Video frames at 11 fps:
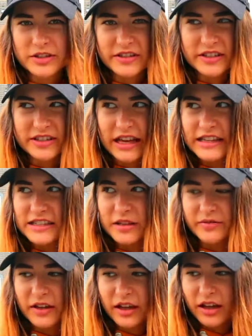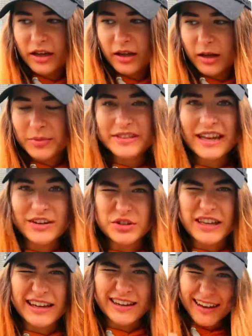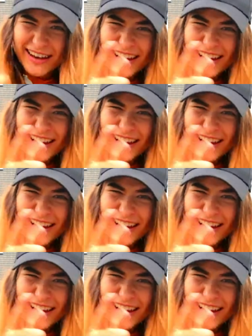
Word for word: just a slice of potato skin.